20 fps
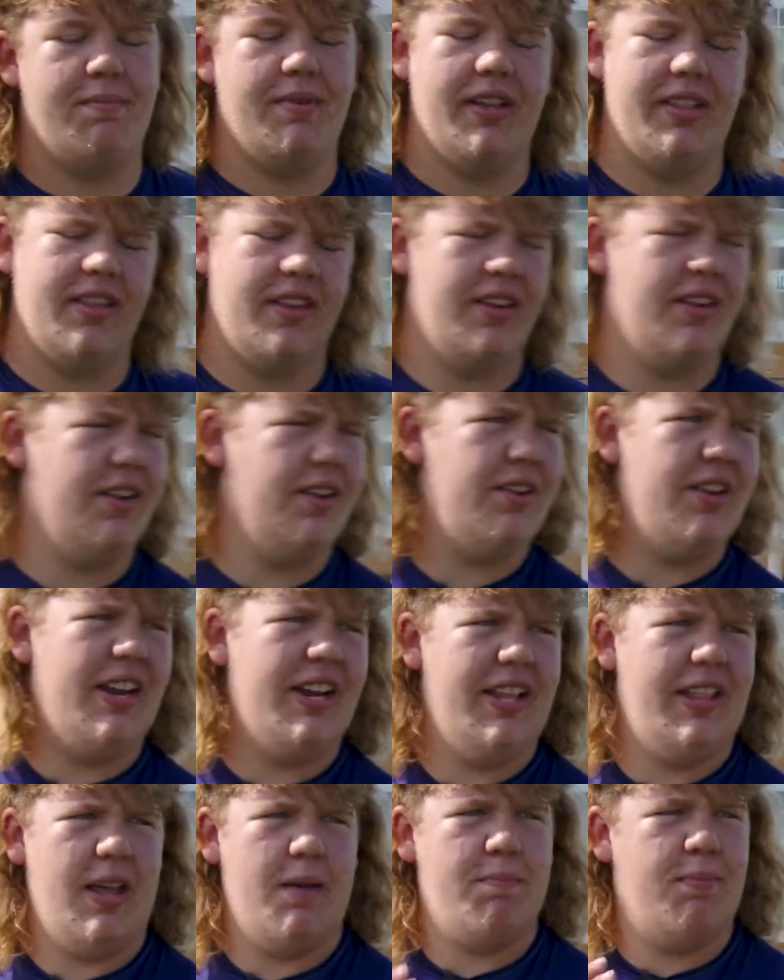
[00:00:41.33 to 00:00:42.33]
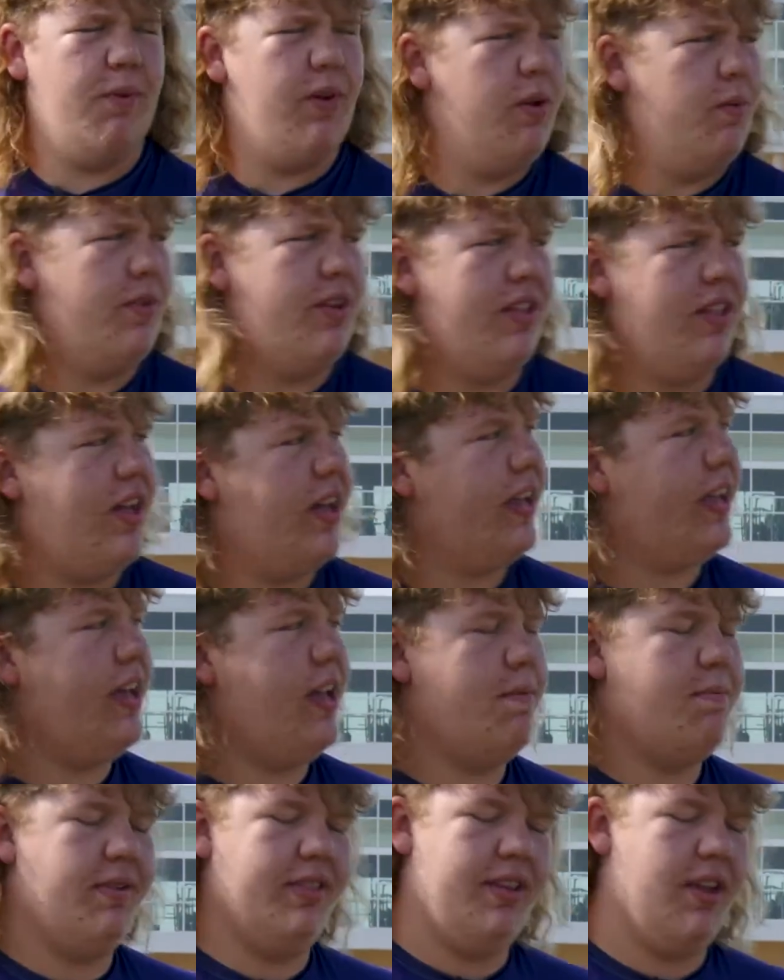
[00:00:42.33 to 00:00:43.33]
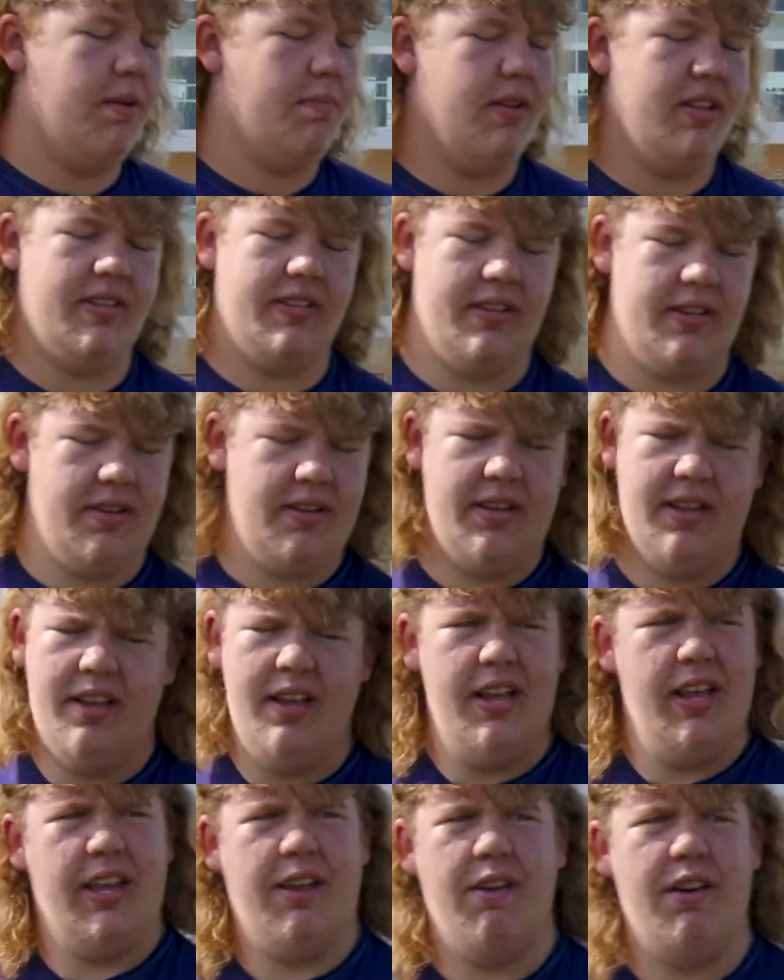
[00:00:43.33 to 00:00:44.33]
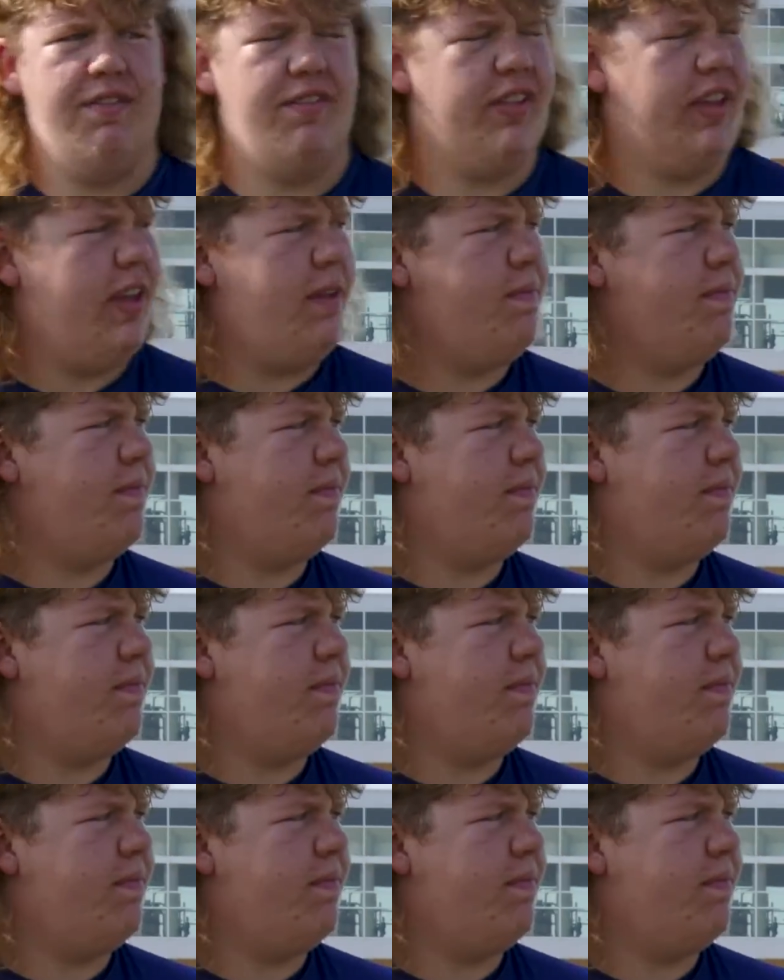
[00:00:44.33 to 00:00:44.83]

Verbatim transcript: But then, you know, you got to hit that point where you lock in, put the earbuds in, get ready for the game.